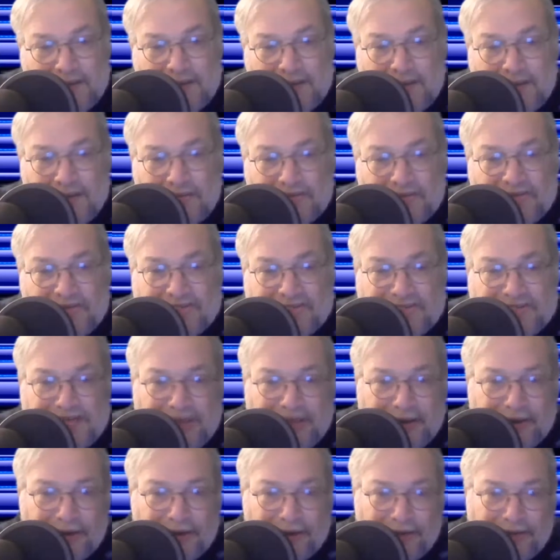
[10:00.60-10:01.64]
this
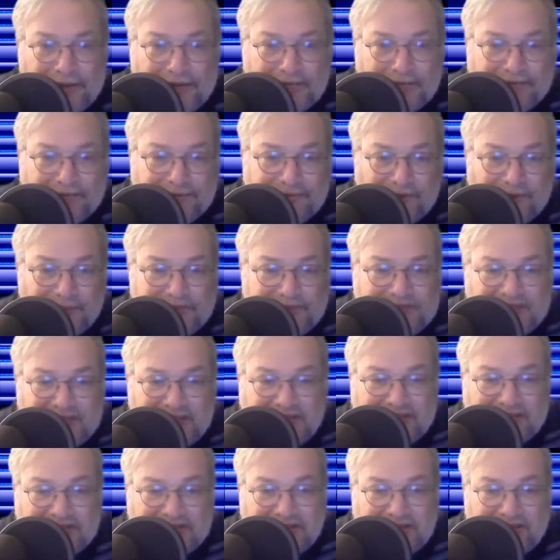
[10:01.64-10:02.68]
terrorist from
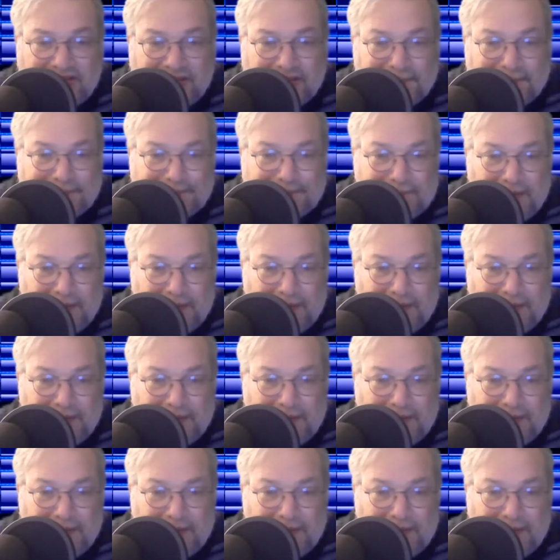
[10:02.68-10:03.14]
Chechnya, a